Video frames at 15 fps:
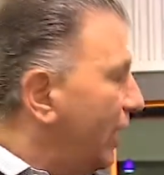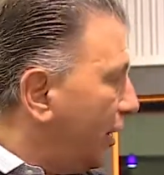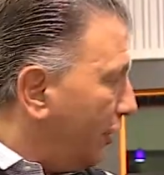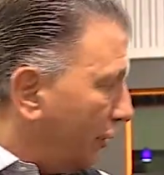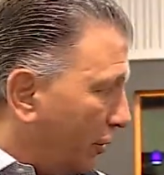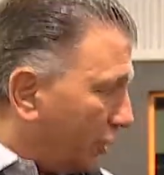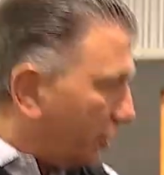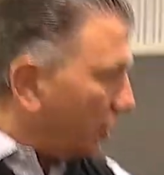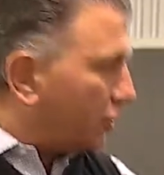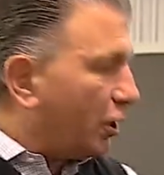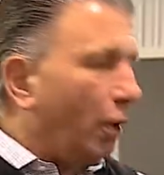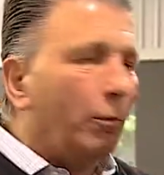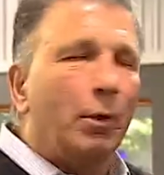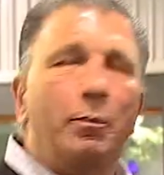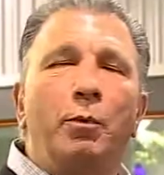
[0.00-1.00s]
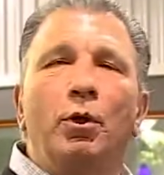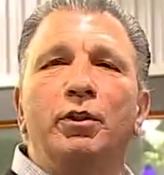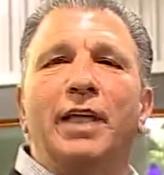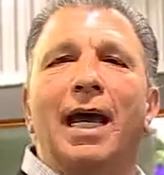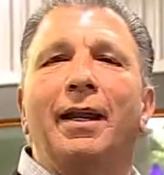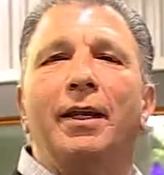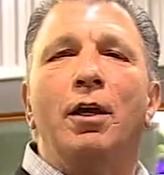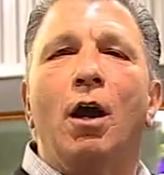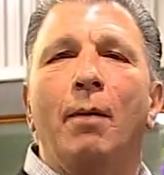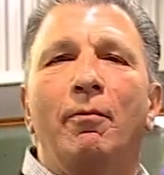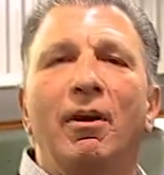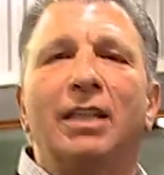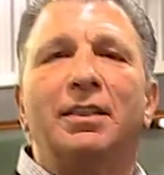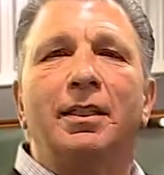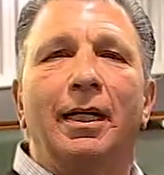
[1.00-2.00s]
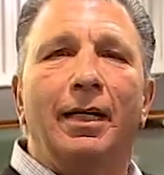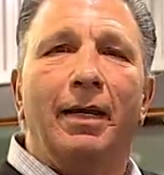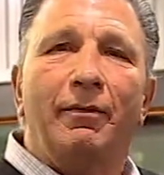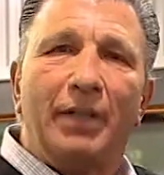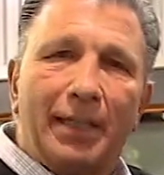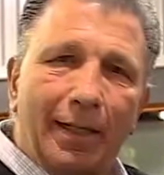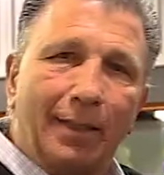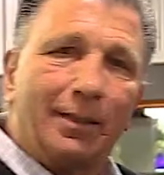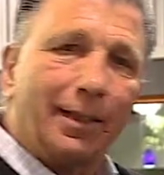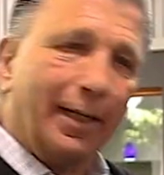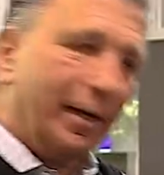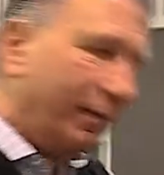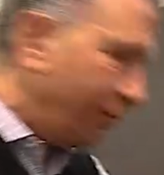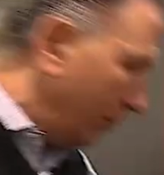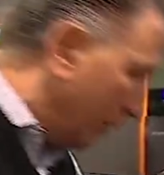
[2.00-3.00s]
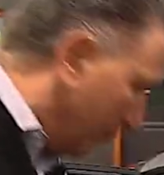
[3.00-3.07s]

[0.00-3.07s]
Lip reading: you can just tell them to pull down the armrest and everything's there for